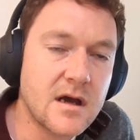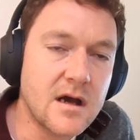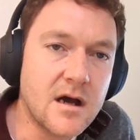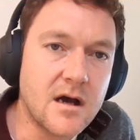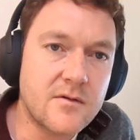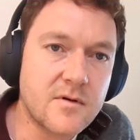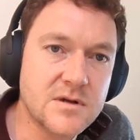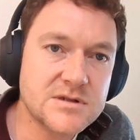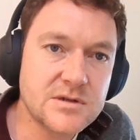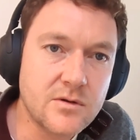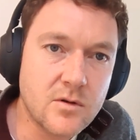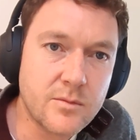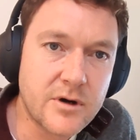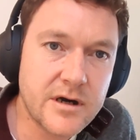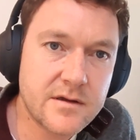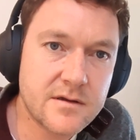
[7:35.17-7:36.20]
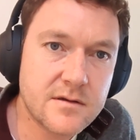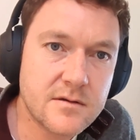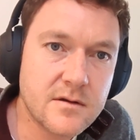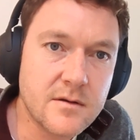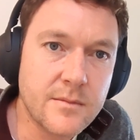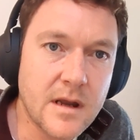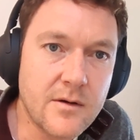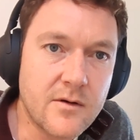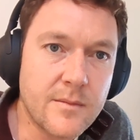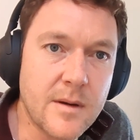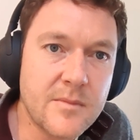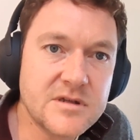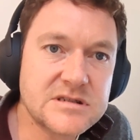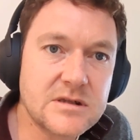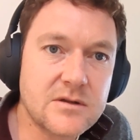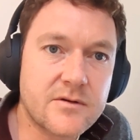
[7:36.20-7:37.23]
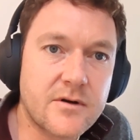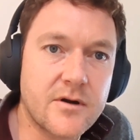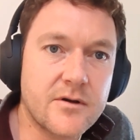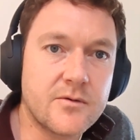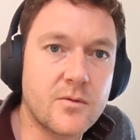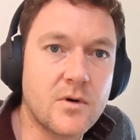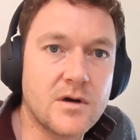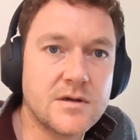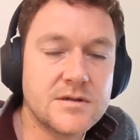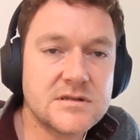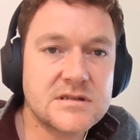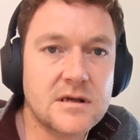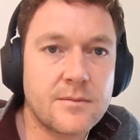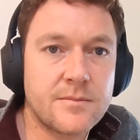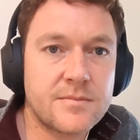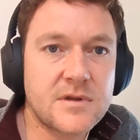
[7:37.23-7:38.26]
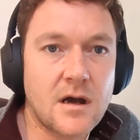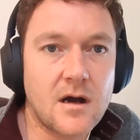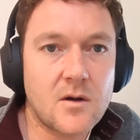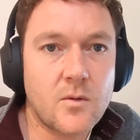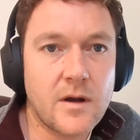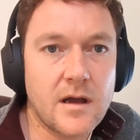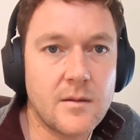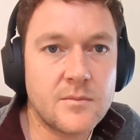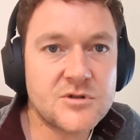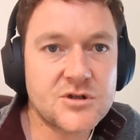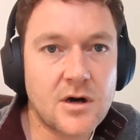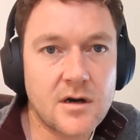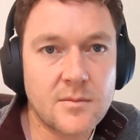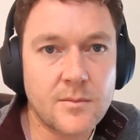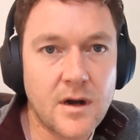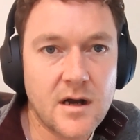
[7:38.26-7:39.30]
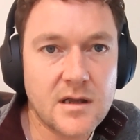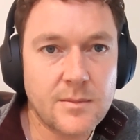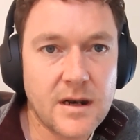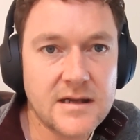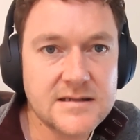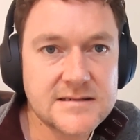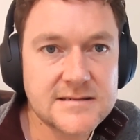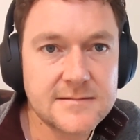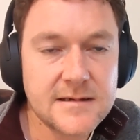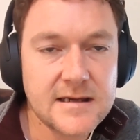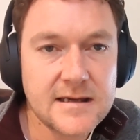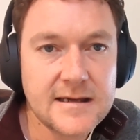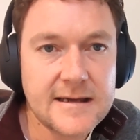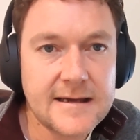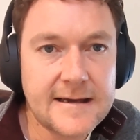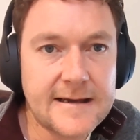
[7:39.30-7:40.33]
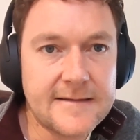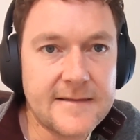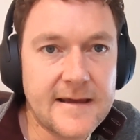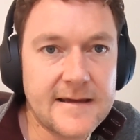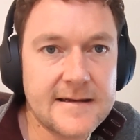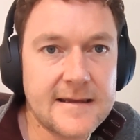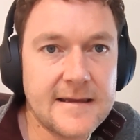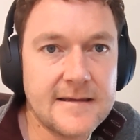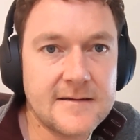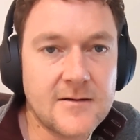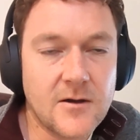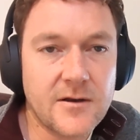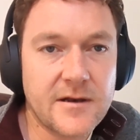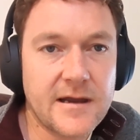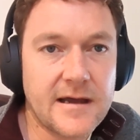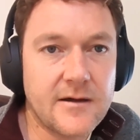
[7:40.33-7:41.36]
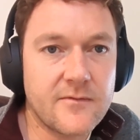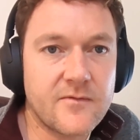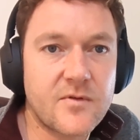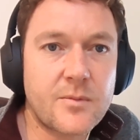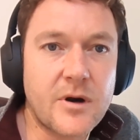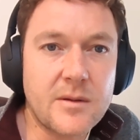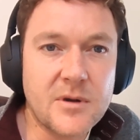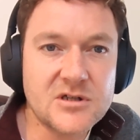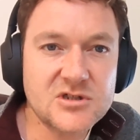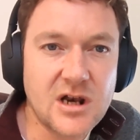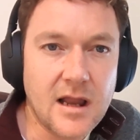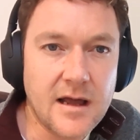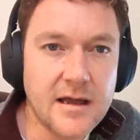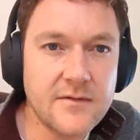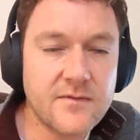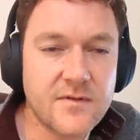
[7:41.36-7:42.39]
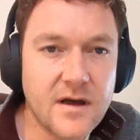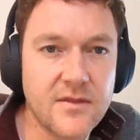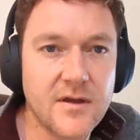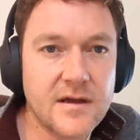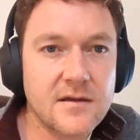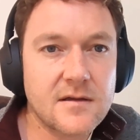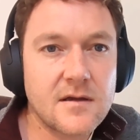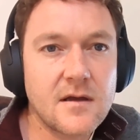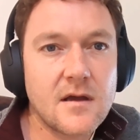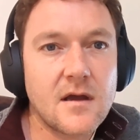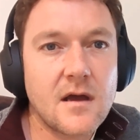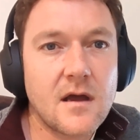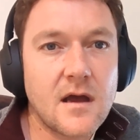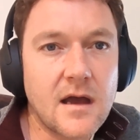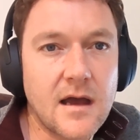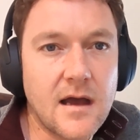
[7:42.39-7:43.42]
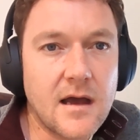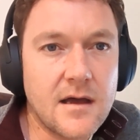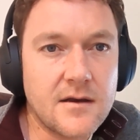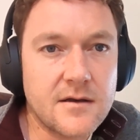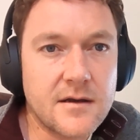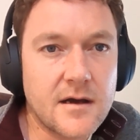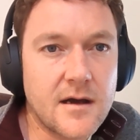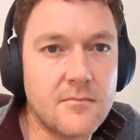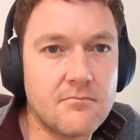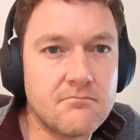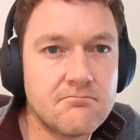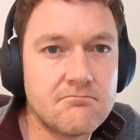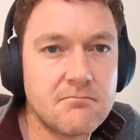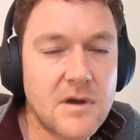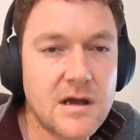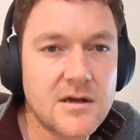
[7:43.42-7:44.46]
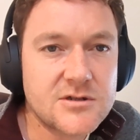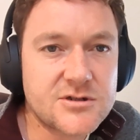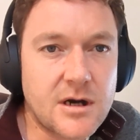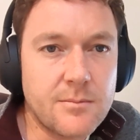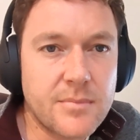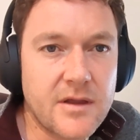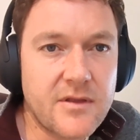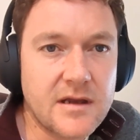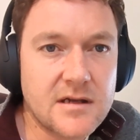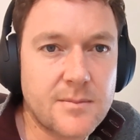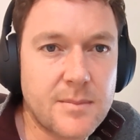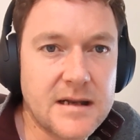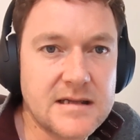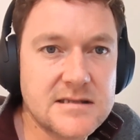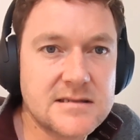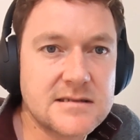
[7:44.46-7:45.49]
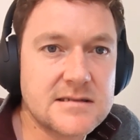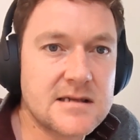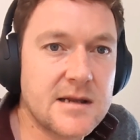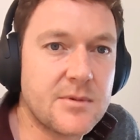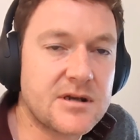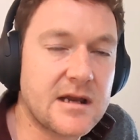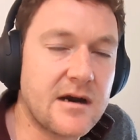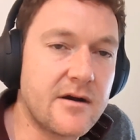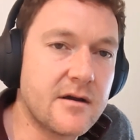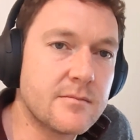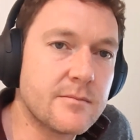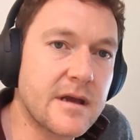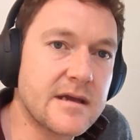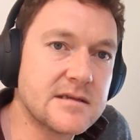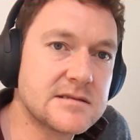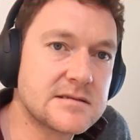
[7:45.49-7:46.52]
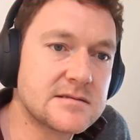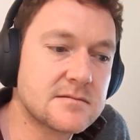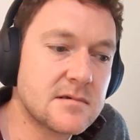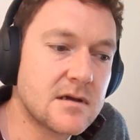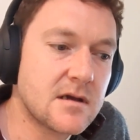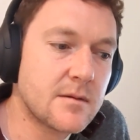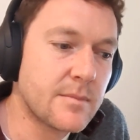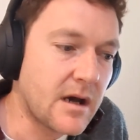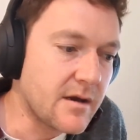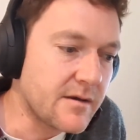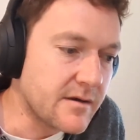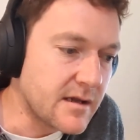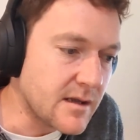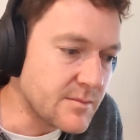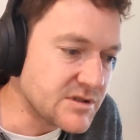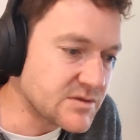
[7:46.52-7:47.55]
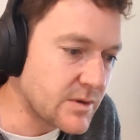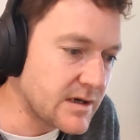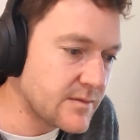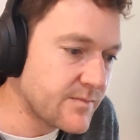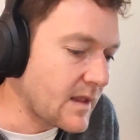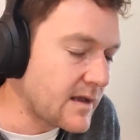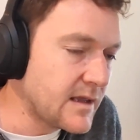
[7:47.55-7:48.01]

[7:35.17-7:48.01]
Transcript: Ross Ulbricht. You may remember Silk Road was a dark web drug marketplace, and that he had gone down for pretty much life, I think. And Trump, I think, to please his libertarian base, pardoned him as well.